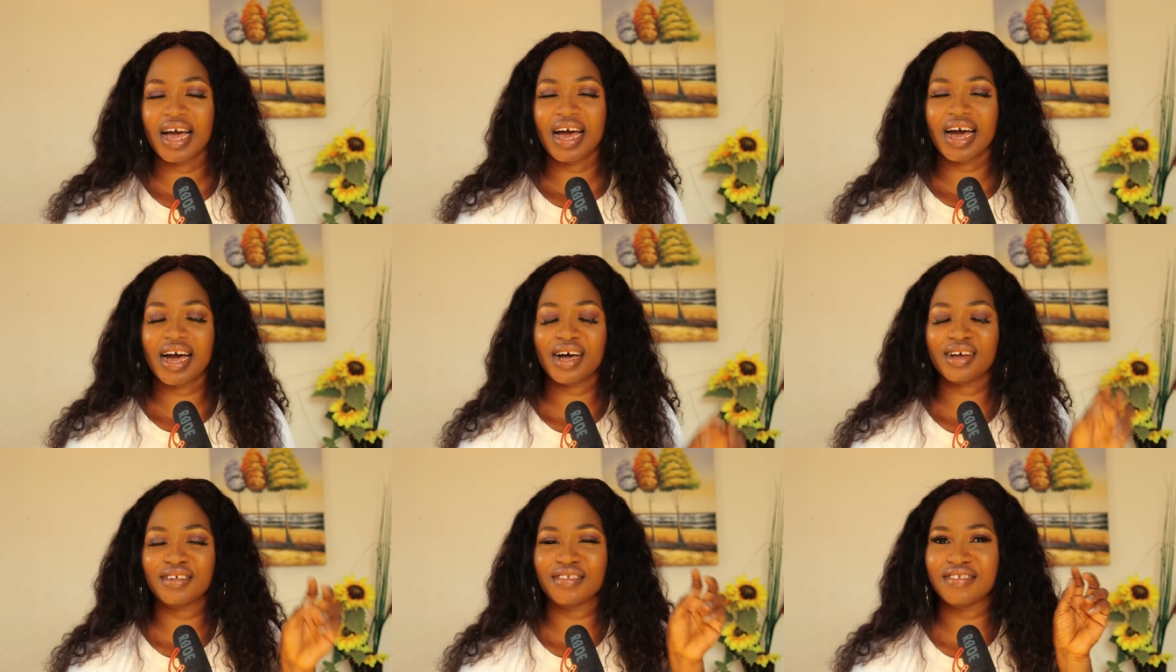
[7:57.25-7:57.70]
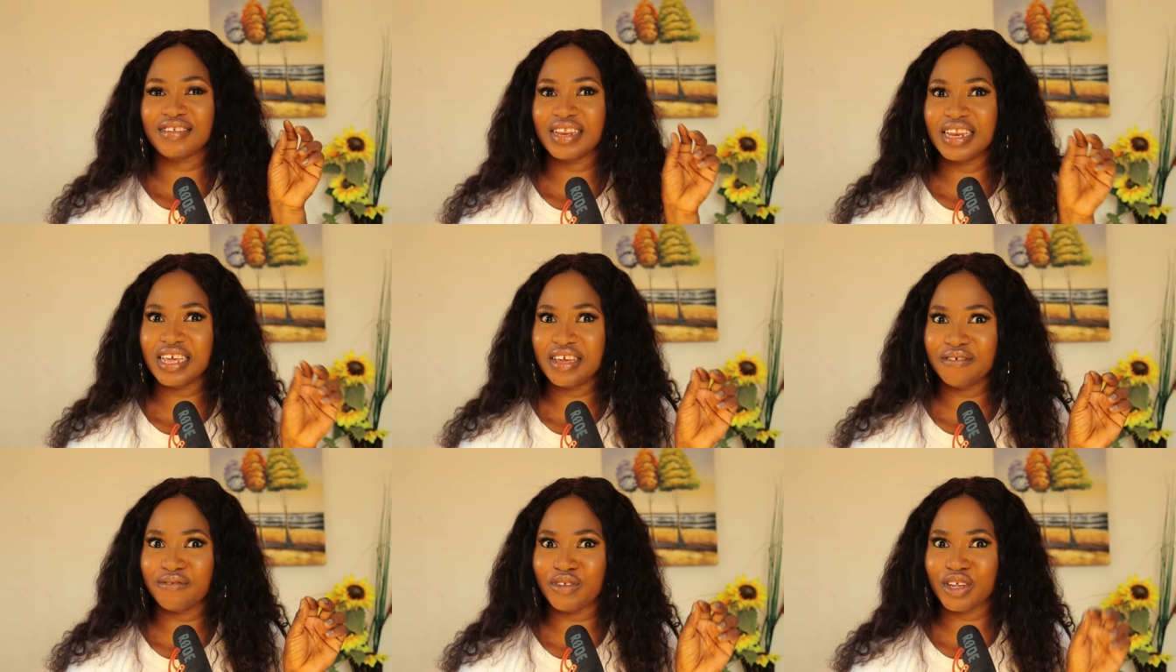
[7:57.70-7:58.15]
has
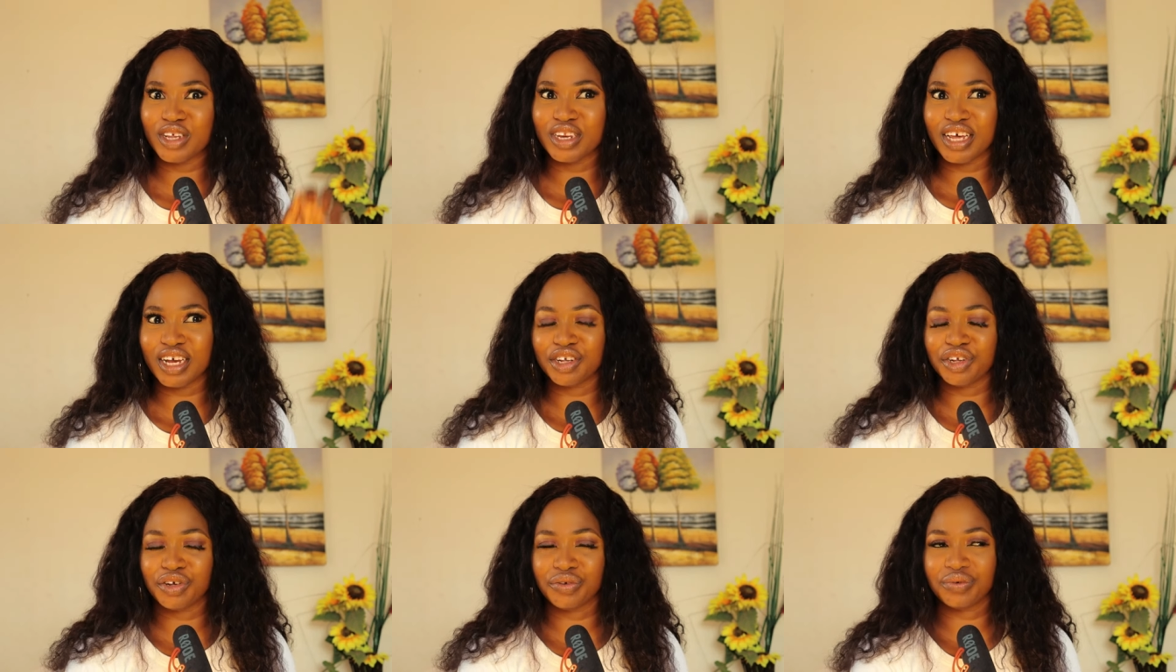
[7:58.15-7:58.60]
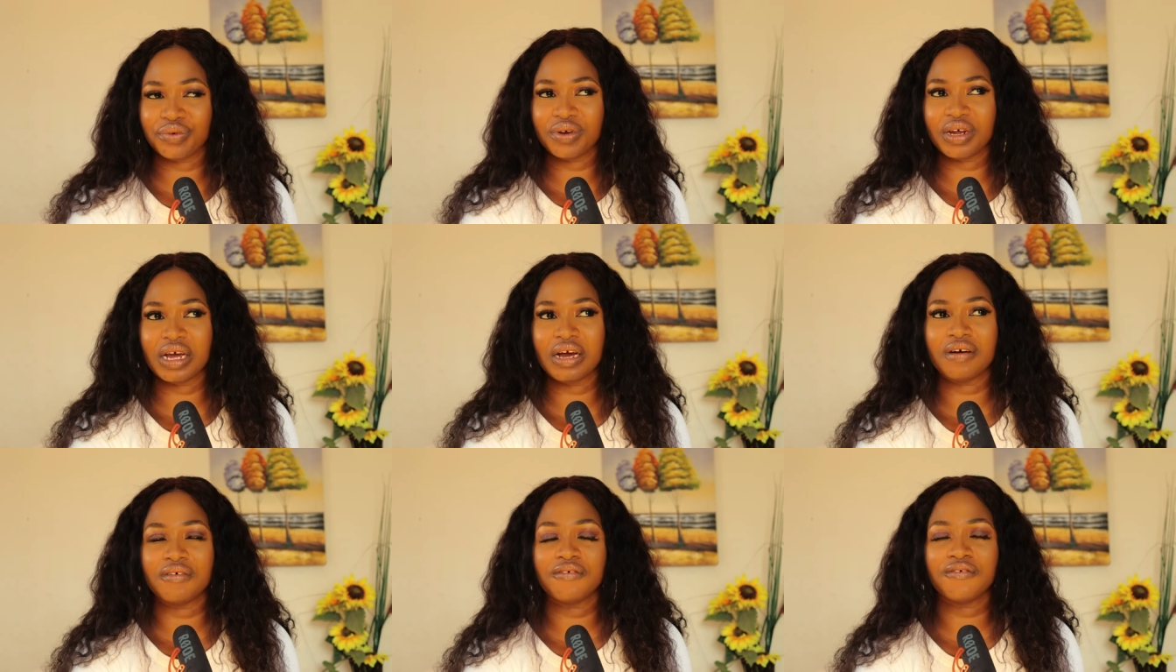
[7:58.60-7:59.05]
lived in
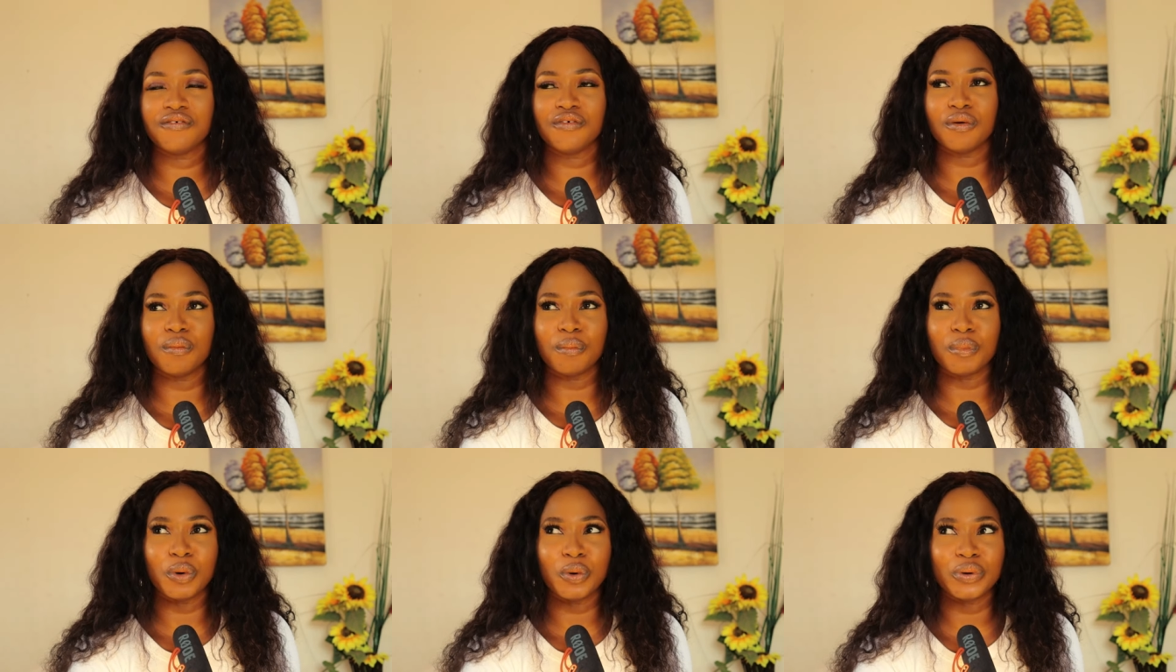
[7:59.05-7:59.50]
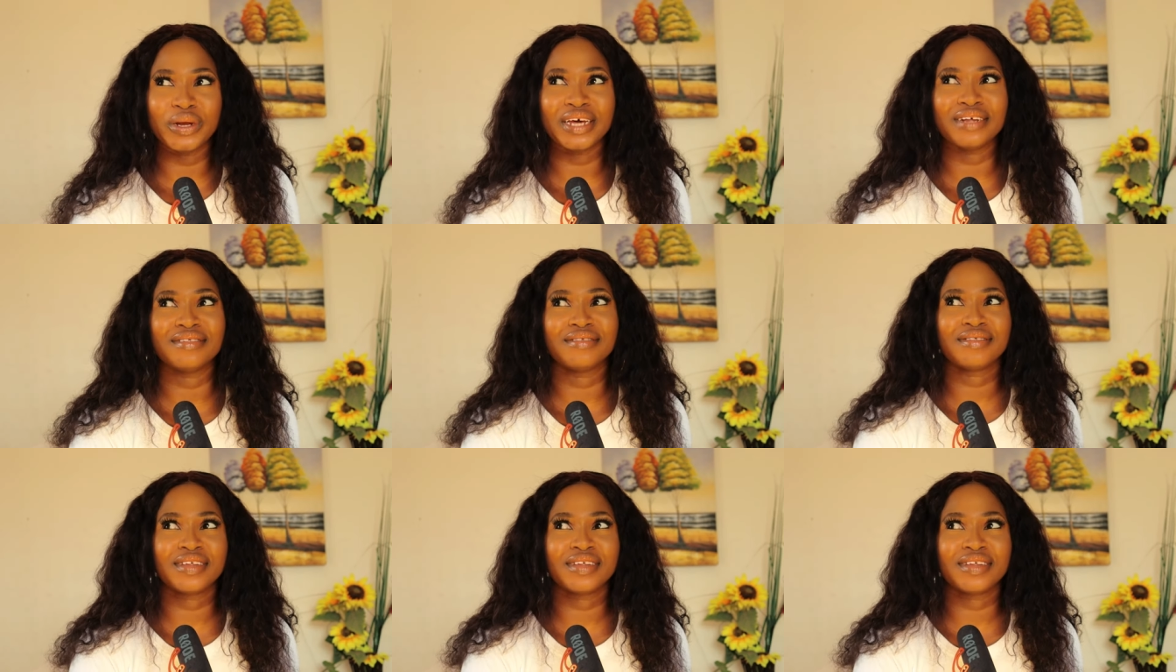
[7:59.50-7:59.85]
Nigeria for more than